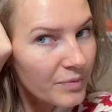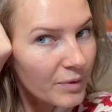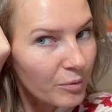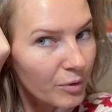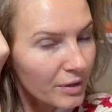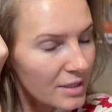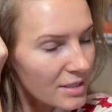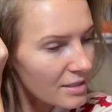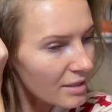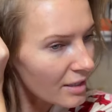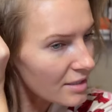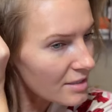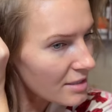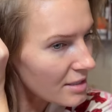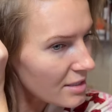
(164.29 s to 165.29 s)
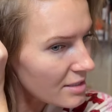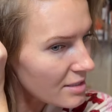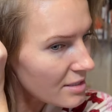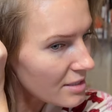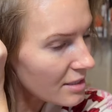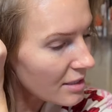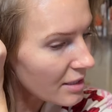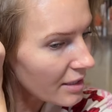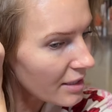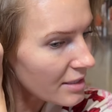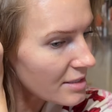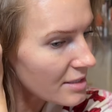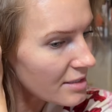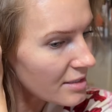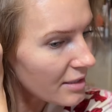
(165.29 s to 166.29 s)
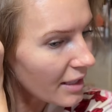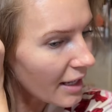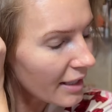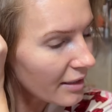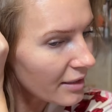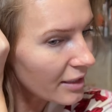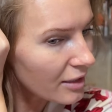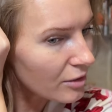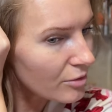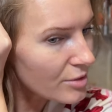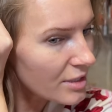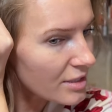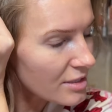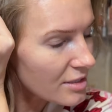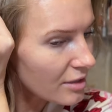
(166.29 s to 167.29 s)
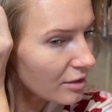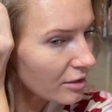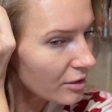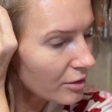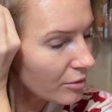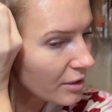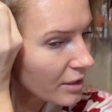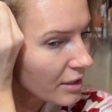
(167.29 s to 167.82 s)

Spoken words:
What this does is it kind of like loosens the glue.